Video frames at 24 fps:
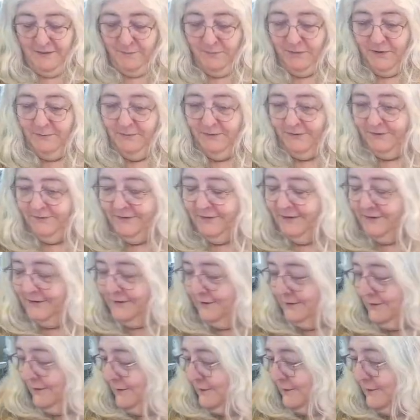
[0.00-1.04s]
Probably see the
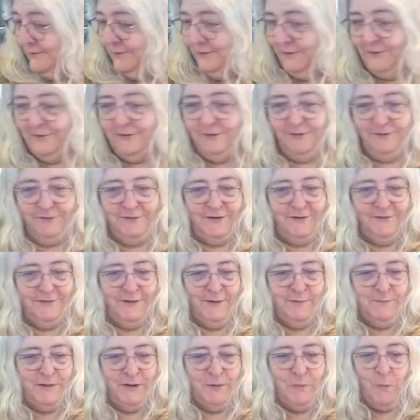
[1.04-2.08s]
dark circles because
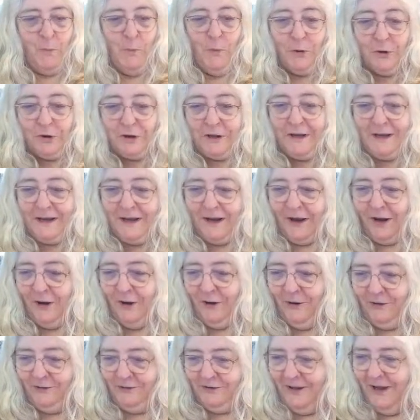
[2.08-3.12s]
I've been working
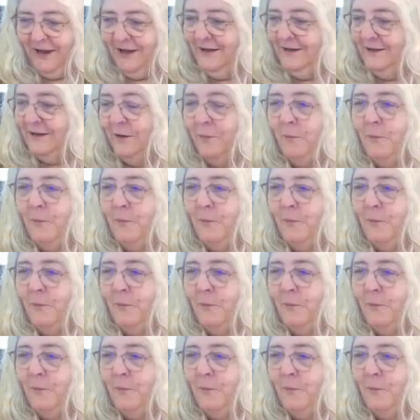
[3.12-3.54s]
all night.